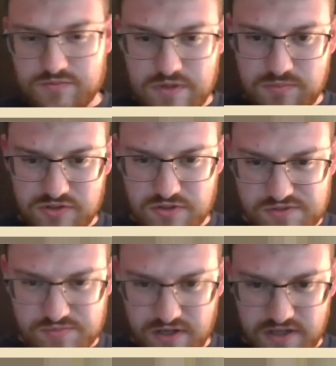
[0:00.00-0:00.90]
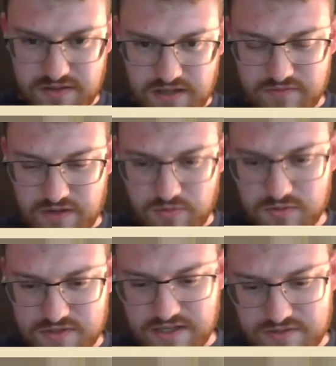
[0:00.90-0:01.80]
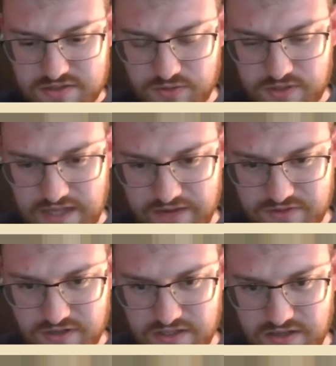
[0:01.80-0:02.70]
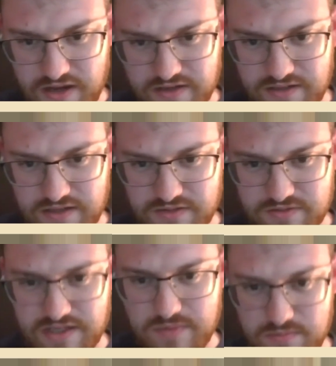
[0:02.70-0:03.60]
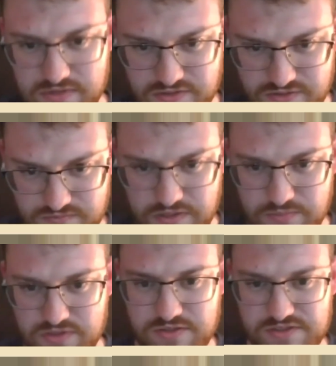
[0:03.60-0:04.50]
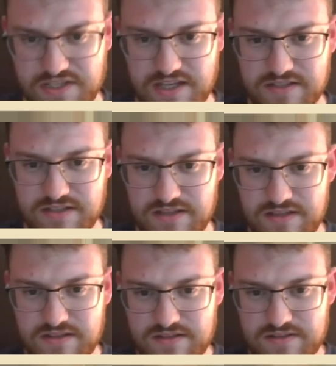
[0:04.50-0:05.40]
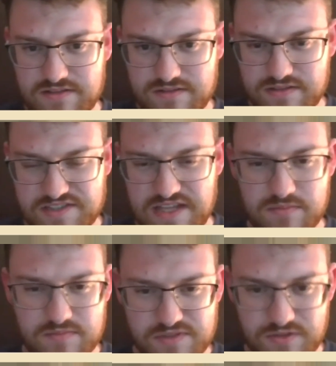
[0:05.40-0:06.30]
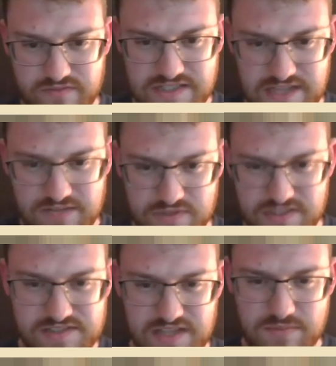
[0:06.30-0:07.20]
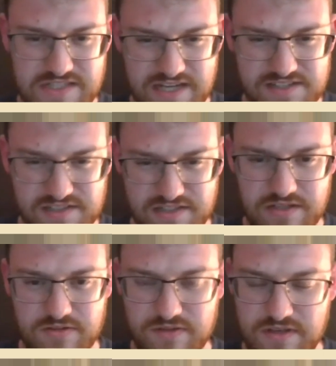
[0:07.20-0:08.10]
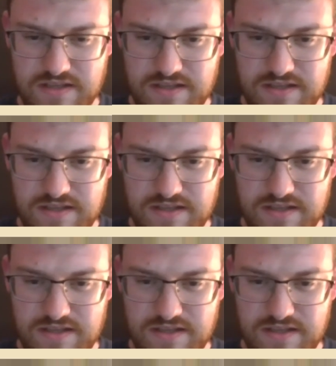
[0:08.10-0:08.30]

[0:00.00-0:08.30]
reproduce what I wrote that shortly after I'd gone, and I don't think I'd be able to reproduce that the same sort of intent with the same intensity, you know.